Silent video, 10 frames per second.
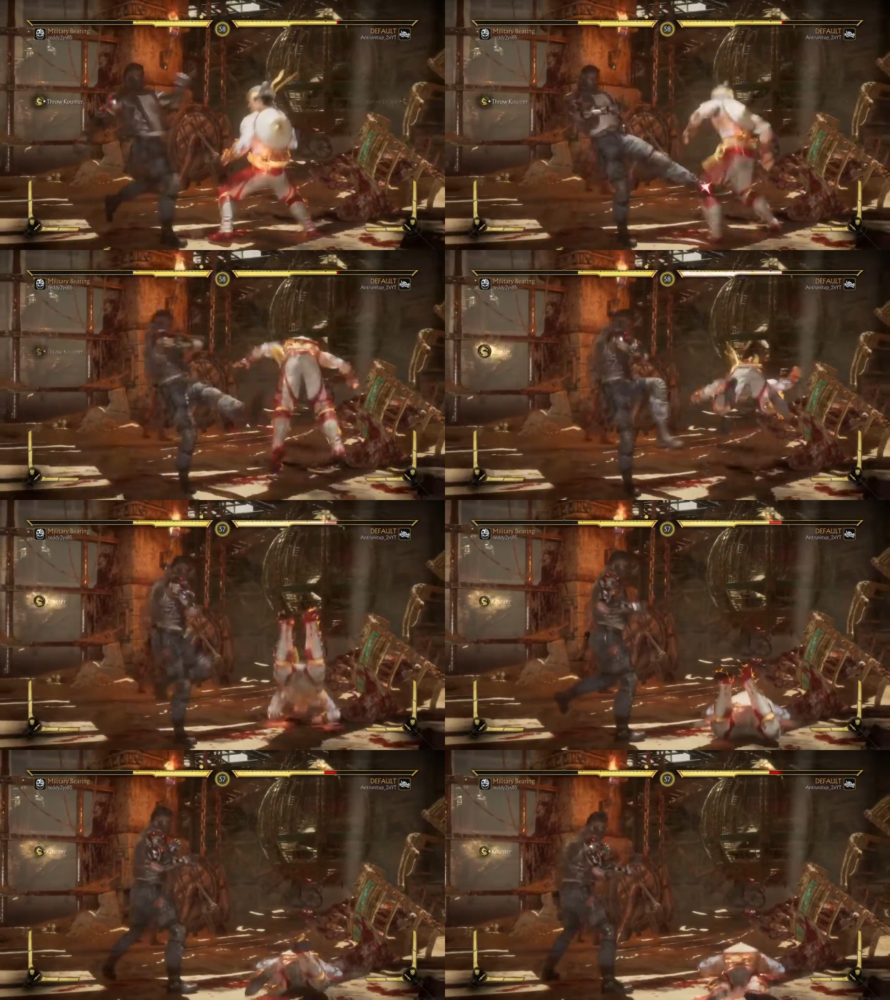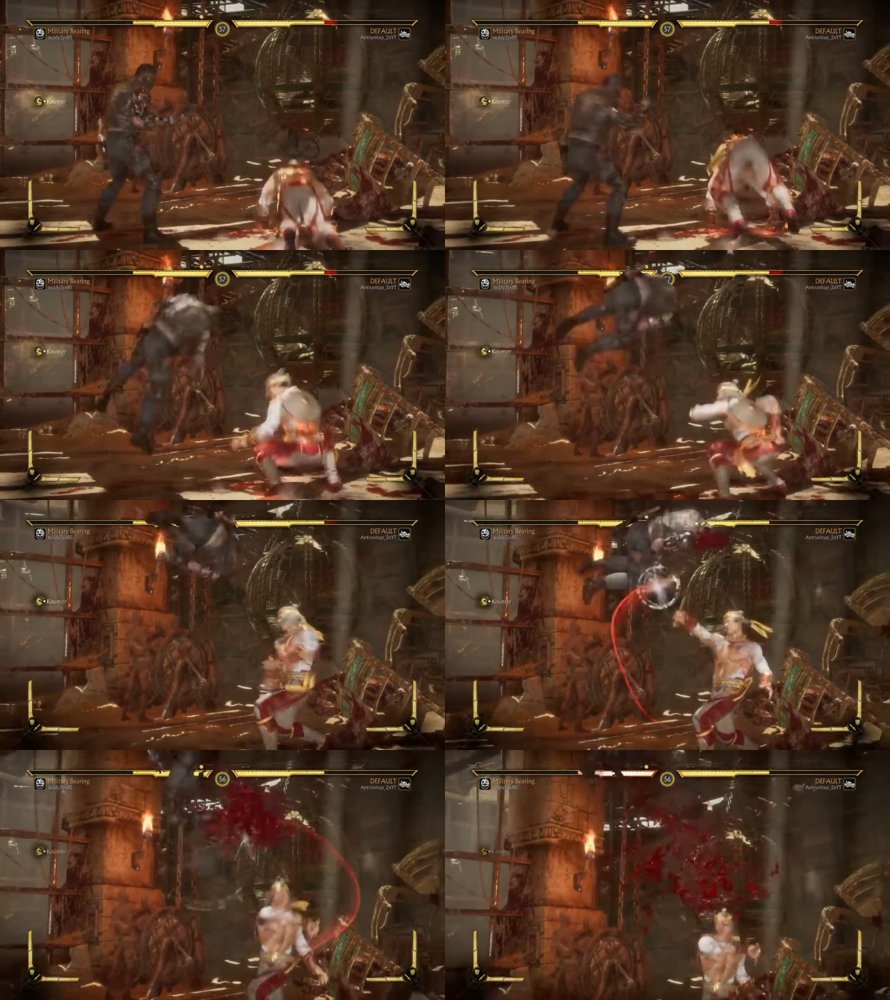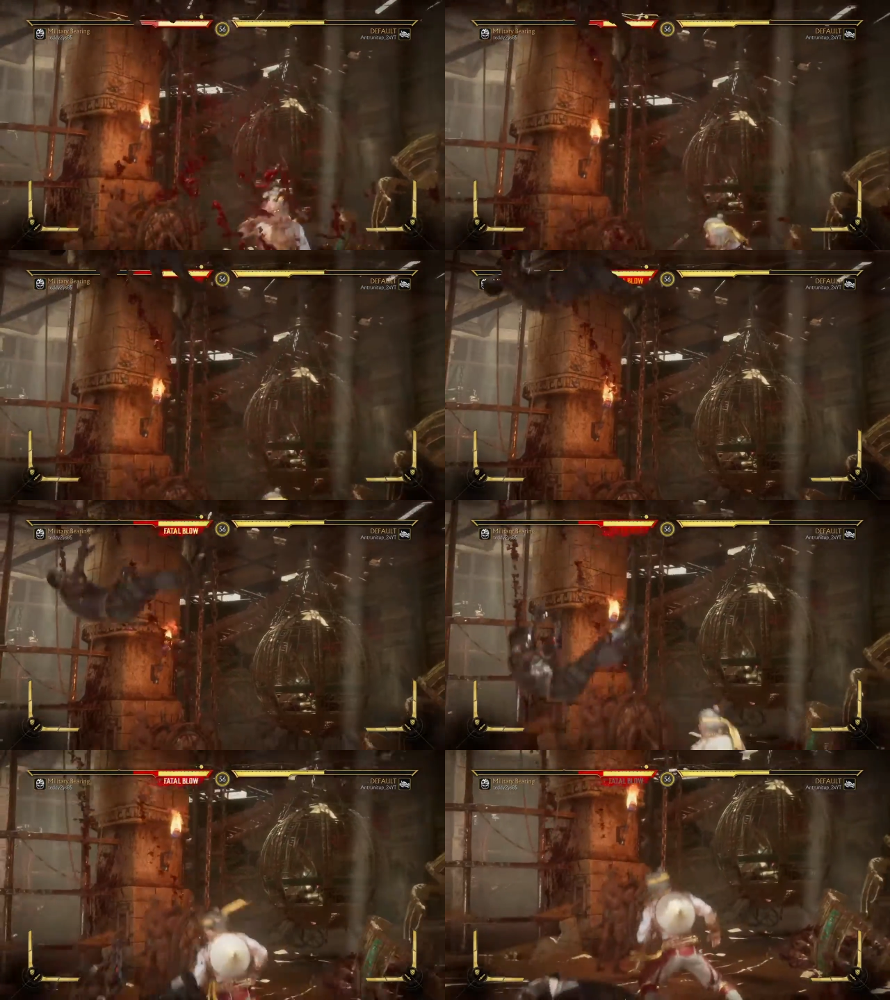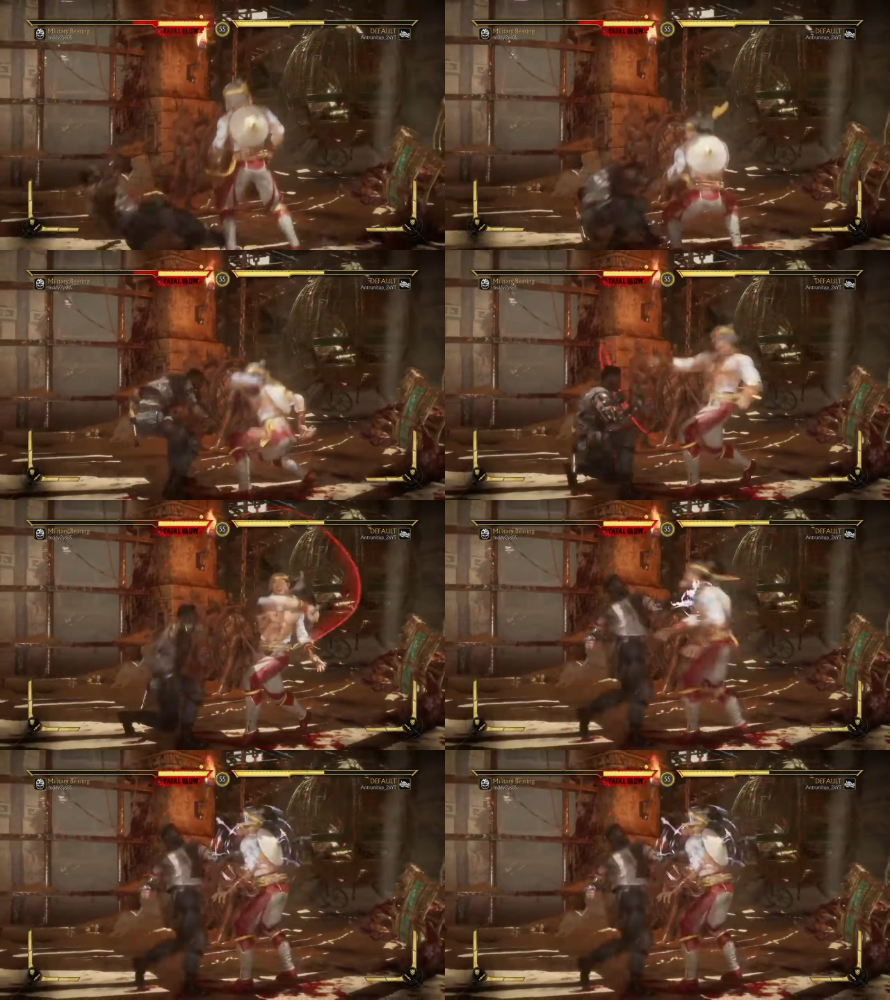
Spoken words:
Nobody's mouth can be seen.